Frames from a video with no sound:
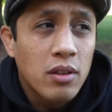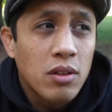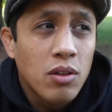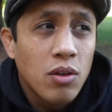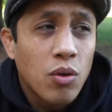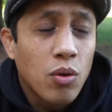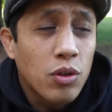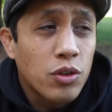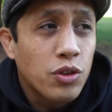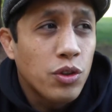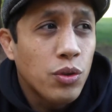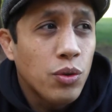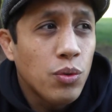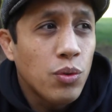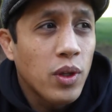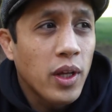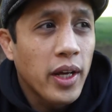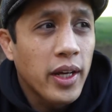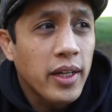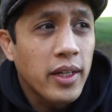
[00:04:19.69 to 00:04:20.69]
or two,
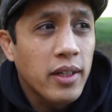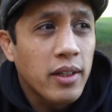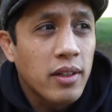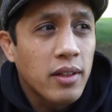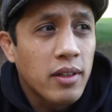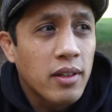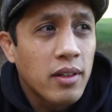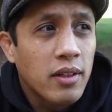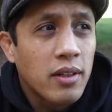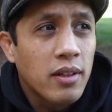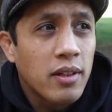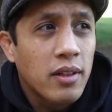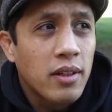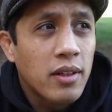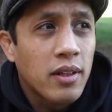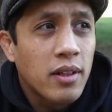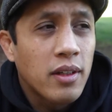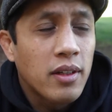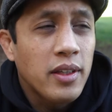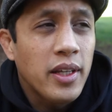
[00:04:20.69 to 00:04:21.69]
like,
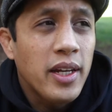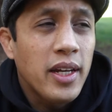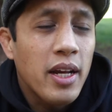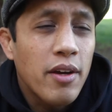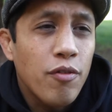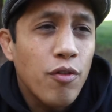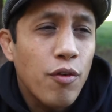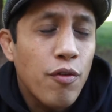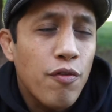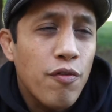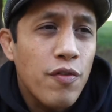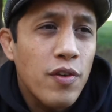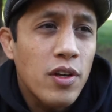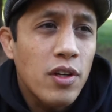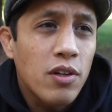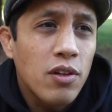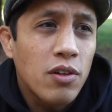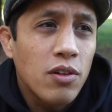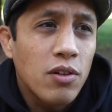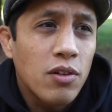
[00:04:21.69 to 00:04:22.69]
they never
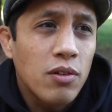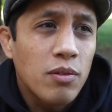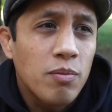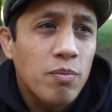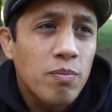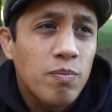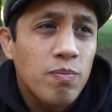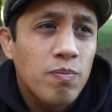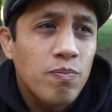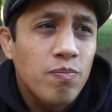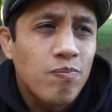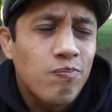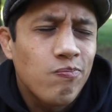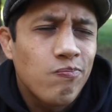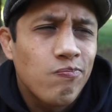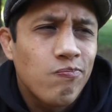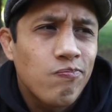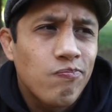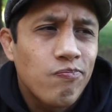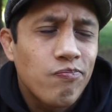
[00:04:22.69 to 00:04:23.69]
feel
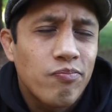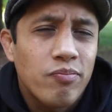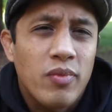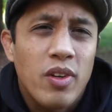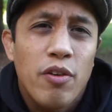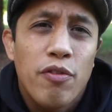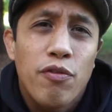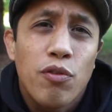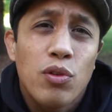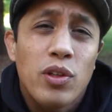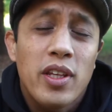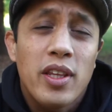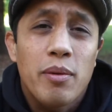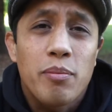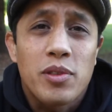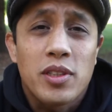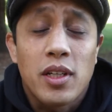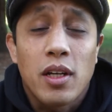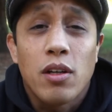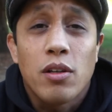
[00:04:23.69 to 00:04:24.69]
fully
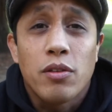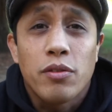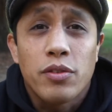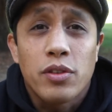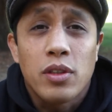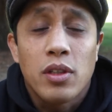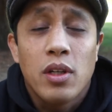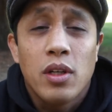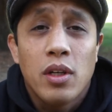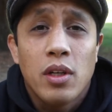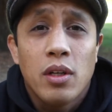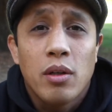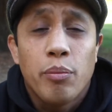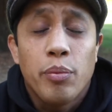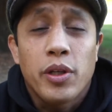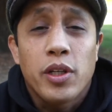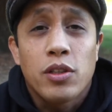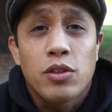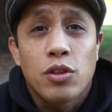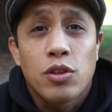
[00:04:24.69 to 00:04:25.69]
themselves
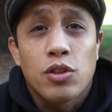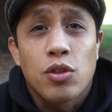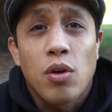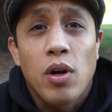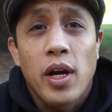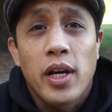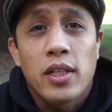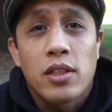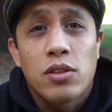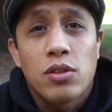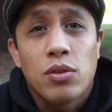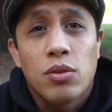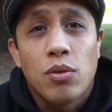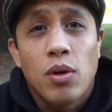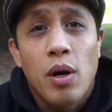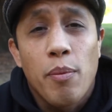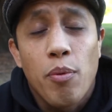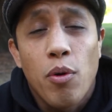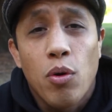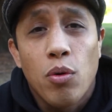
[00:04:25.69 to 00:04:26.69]
because they're trying to
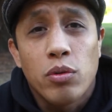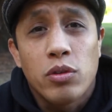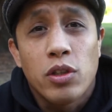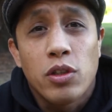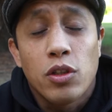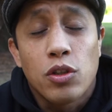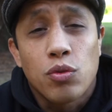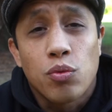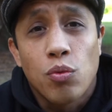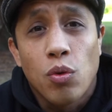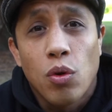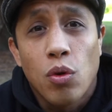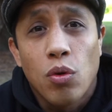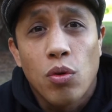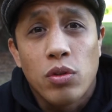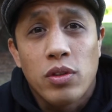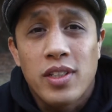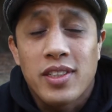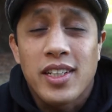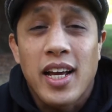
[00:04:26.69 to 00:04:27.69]
uphold to this
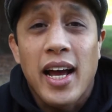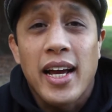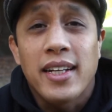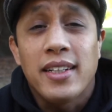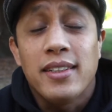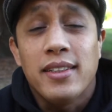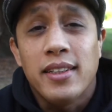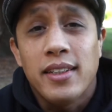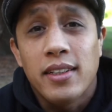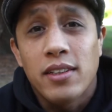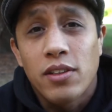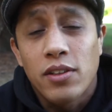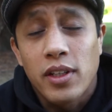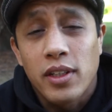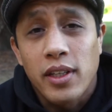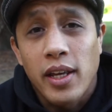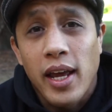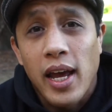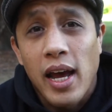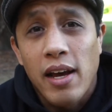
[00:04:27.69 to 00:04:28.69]
role, this ideal that
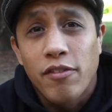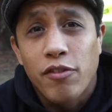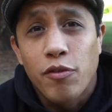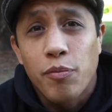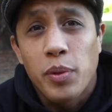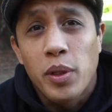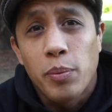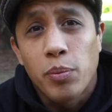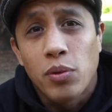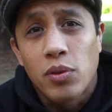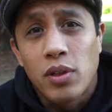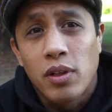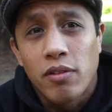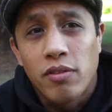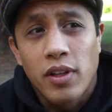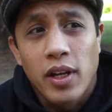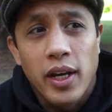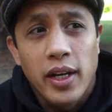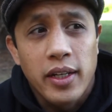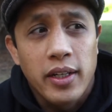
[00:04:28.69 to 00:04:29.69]
they have of people, of
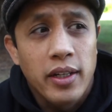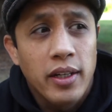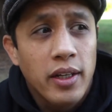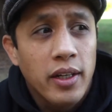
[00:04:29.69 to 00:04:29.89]
like,